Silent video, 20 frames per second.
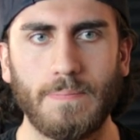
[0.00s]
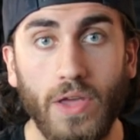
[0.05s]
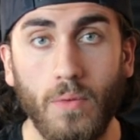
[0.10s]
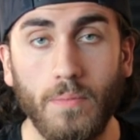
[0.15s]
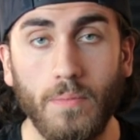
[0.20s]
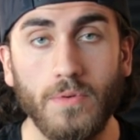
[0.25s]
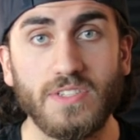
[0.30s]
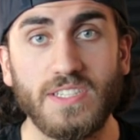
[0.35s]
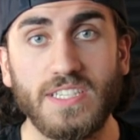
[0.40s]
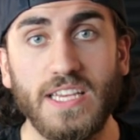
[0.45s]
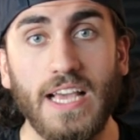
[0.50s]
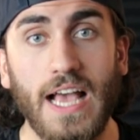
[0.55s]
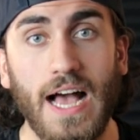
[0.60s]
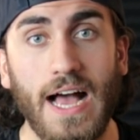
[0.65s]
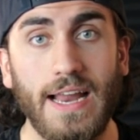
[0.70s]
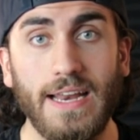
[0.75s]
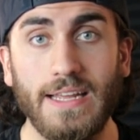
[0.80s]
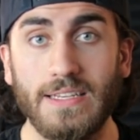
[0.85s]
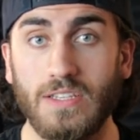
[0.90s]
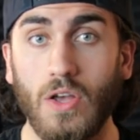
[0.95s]
We almost see
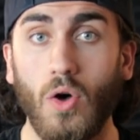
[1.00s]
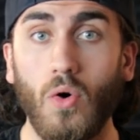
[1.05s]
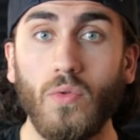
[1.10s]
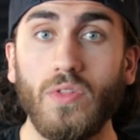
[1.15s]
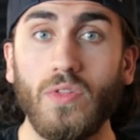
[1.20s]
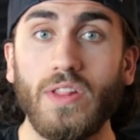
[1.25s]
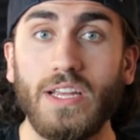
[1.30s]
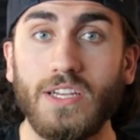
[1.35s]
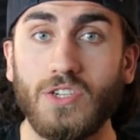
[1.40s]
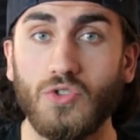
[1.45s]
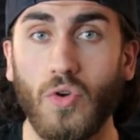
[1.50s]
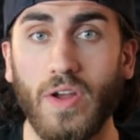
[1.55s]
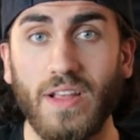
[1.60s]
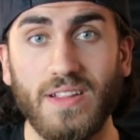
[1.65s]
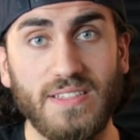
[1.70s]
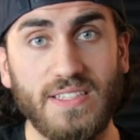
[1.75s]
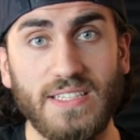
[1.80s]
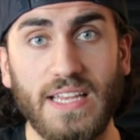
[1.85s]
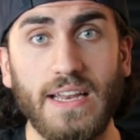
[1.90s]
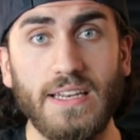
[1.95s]
God as only
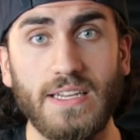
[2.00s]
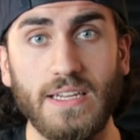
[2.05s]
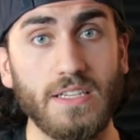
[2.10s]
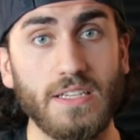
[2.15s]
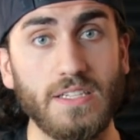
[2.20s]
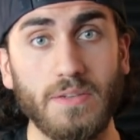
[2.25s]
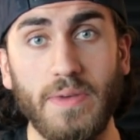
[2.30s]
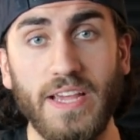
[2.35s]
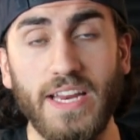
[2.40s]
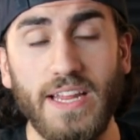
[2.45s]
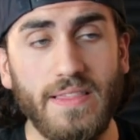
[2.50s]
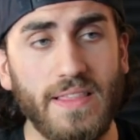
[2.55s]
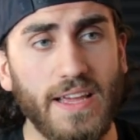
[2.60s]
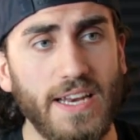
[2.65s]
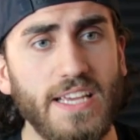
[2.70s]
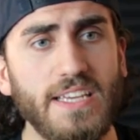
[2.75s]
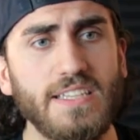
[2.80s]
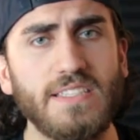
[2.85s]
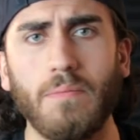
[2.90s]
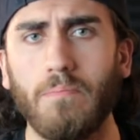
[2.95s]
transcendent, meaning
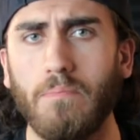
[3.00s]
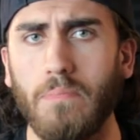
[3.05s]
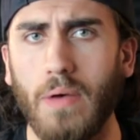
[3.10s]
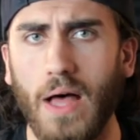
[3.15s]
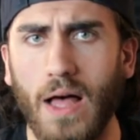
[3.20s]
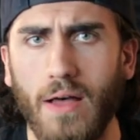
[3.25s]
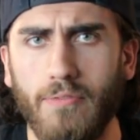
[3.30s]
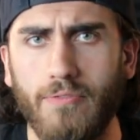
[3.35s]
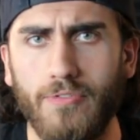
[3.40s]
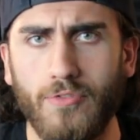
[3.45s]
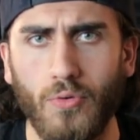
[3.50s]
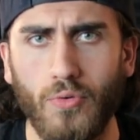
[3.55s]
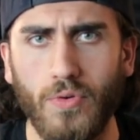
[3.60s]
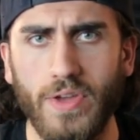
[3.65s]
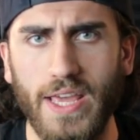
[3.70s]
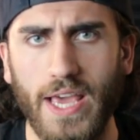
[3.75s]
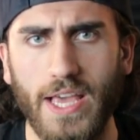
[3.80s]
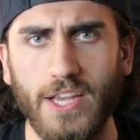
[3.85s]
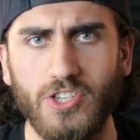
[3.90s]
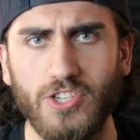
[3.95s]
that He's above
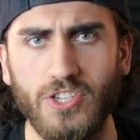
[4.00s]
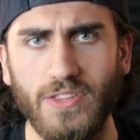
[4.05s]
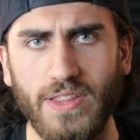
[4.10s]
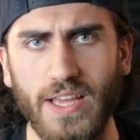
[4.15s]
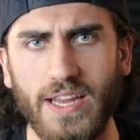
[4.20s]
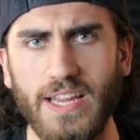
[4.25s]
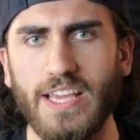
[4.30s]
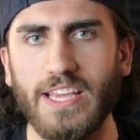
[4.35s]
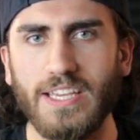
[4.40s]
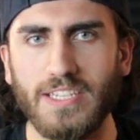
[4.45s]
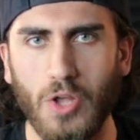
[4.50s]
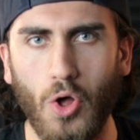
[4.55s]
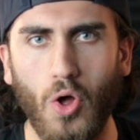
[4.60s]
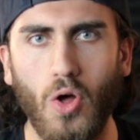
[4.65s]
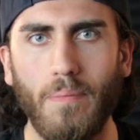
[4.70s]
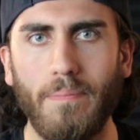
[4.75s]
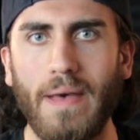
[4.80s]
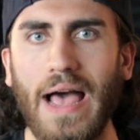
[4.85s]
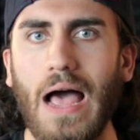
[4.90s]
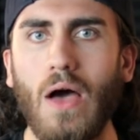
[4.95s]
creation, that He is
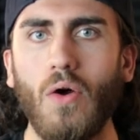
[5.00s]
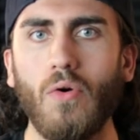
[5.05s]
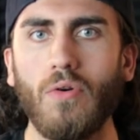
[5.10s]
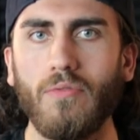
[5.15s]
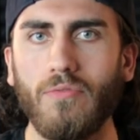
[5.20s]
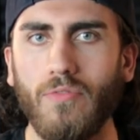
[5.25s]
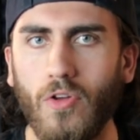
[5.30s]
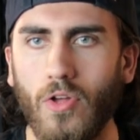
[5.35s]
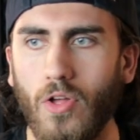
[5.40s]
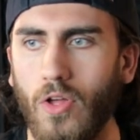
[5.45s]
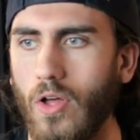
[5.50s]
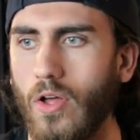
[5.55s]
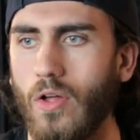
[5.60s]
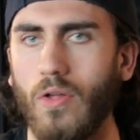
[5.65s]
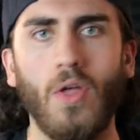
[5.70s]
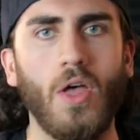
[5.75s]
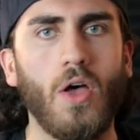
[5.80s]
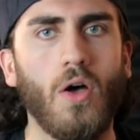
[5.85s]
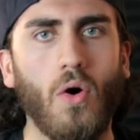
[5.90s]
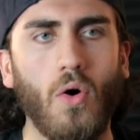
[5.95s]
all powerful,
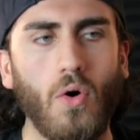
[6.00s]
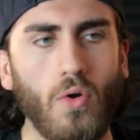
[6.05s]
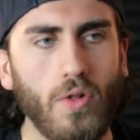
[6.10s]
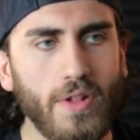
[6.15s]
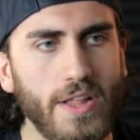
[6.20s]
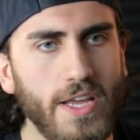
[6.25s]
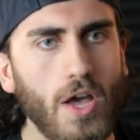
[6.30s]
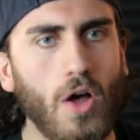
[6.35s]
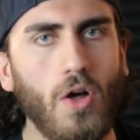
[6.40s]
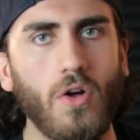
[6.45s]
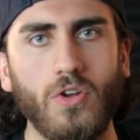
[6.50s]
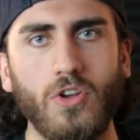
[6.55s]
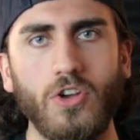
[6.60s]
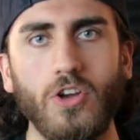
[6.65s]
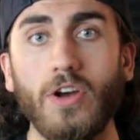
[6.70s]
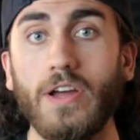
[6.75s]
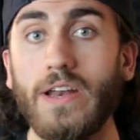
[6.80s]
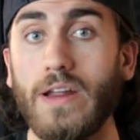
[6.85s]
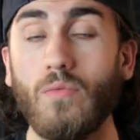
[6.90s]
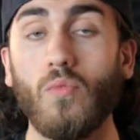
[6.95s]
all holy, all
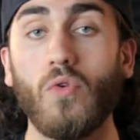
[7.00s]
good.